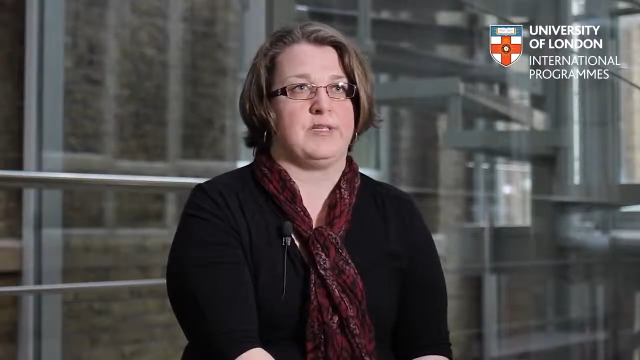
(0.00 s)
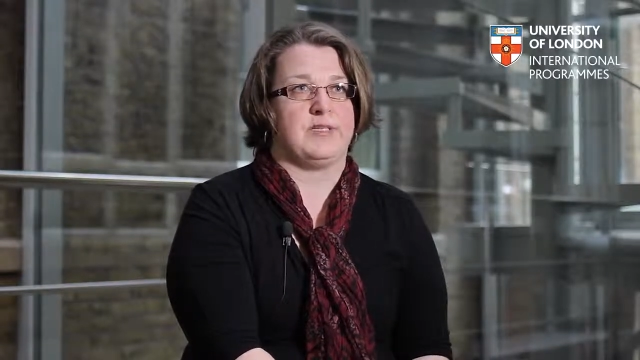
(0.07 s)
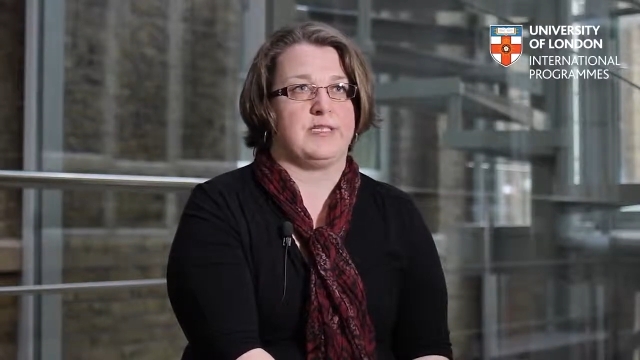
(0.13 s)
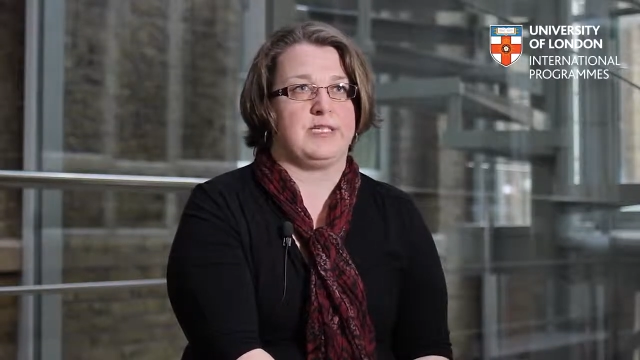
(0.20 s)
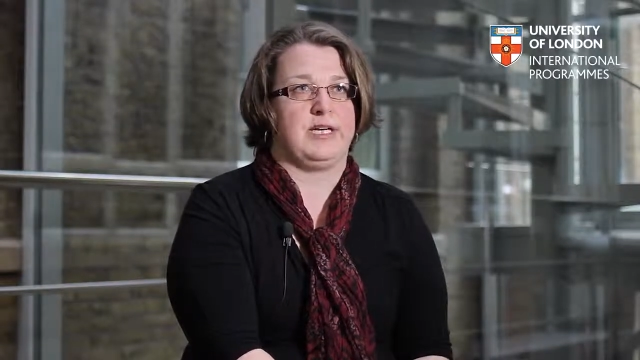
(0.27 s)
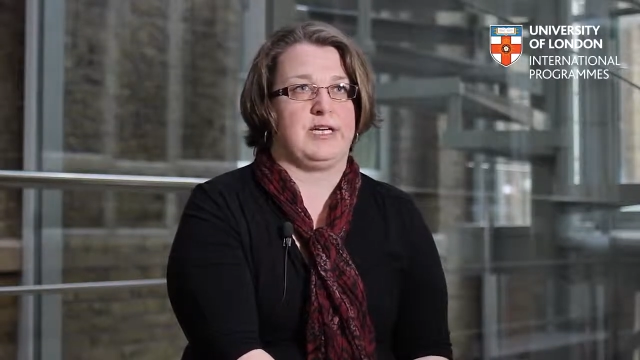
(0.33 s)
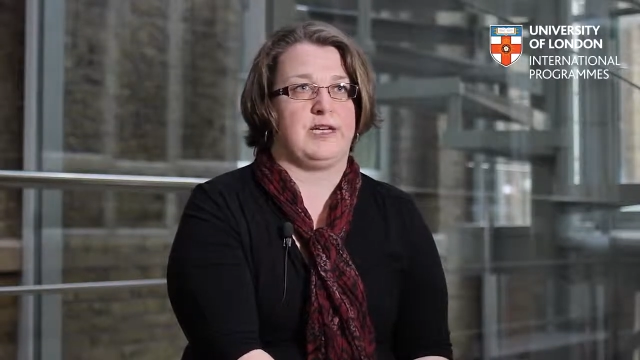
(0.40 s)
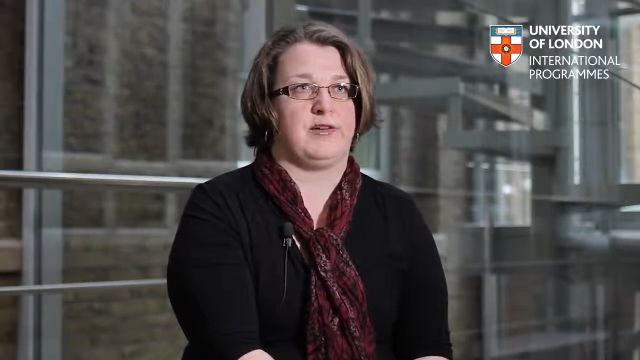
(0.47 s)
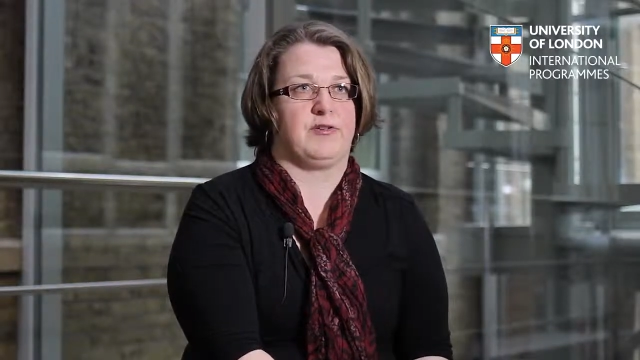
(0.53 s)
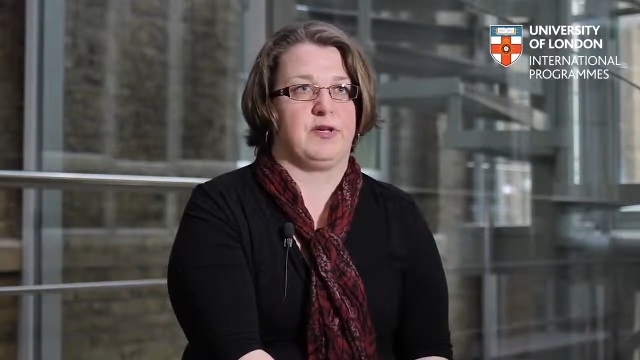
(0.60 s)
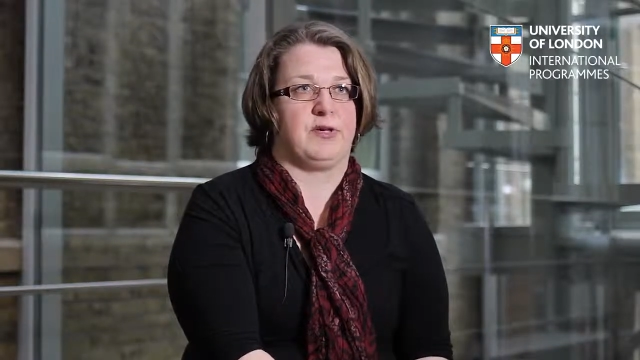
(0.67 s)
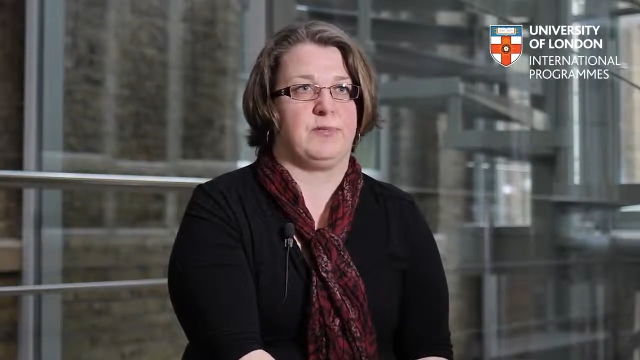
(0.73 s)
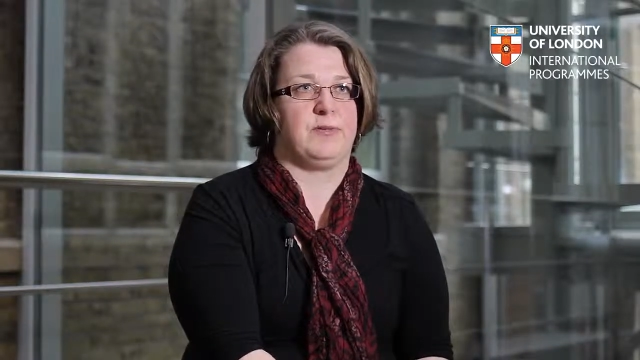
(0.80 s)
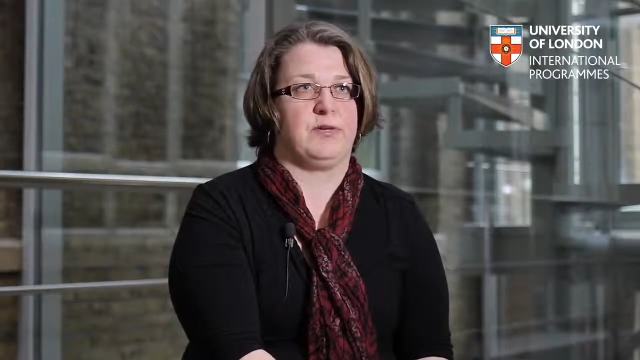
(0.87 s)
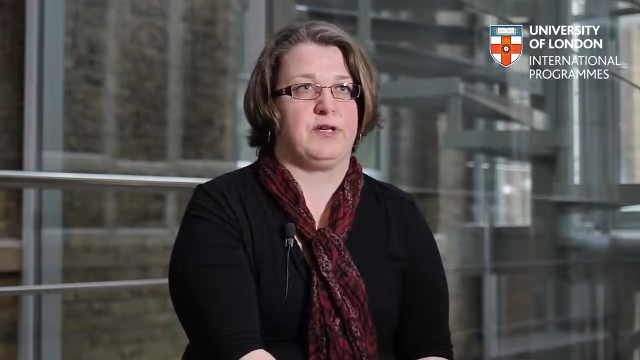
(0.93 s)
a study
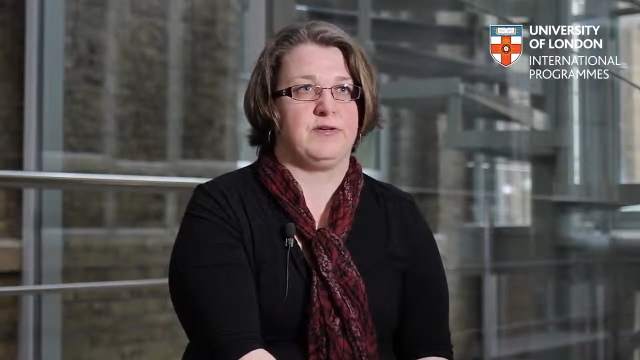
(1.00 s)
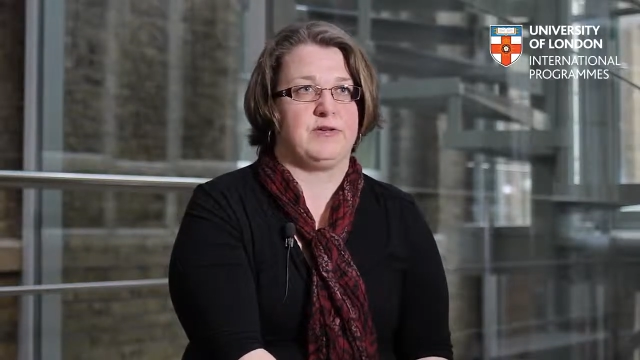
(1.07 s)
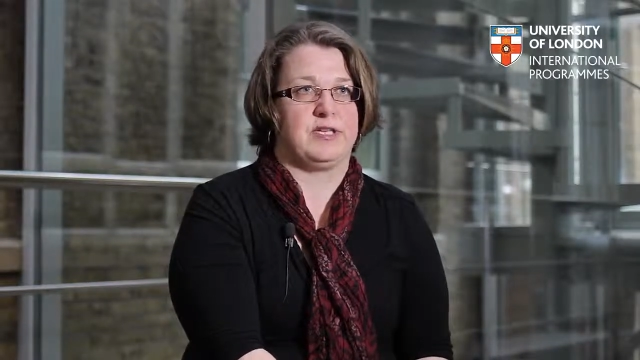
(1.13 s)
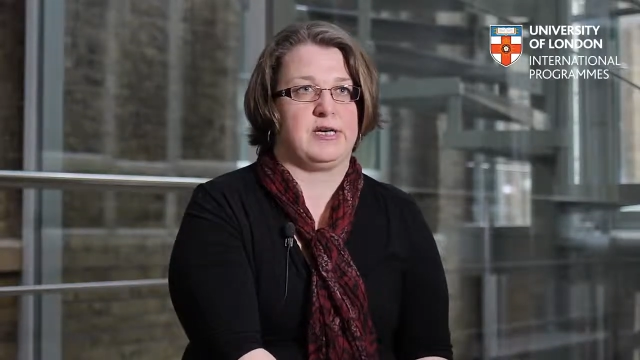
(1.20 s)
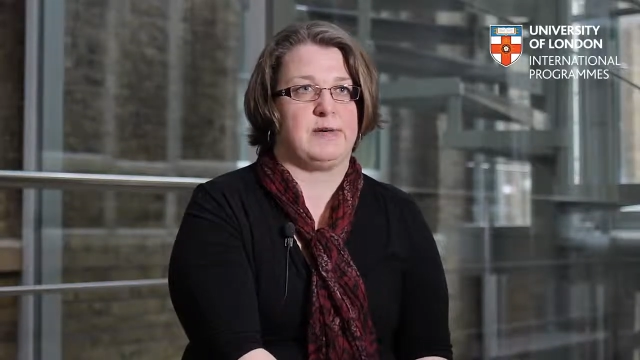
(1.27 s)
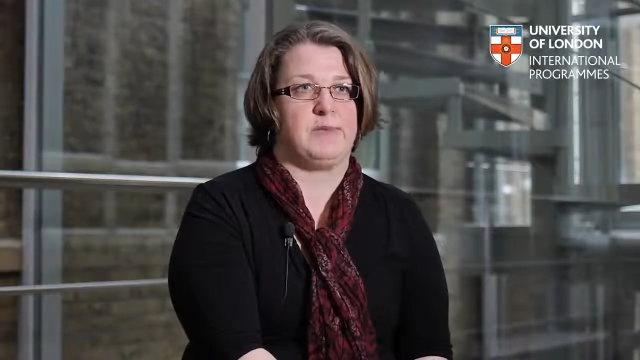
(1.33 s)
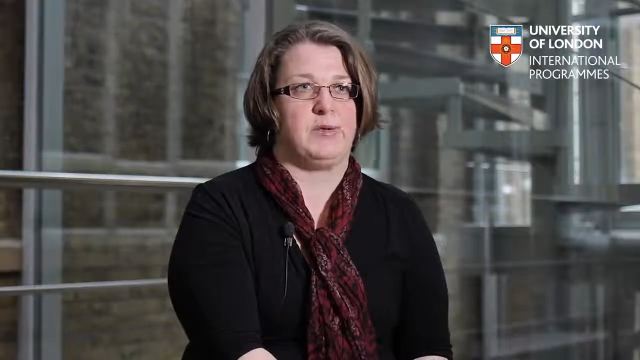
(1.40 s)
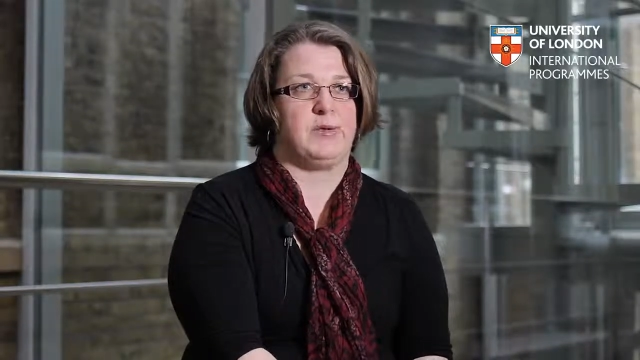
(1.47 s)
group using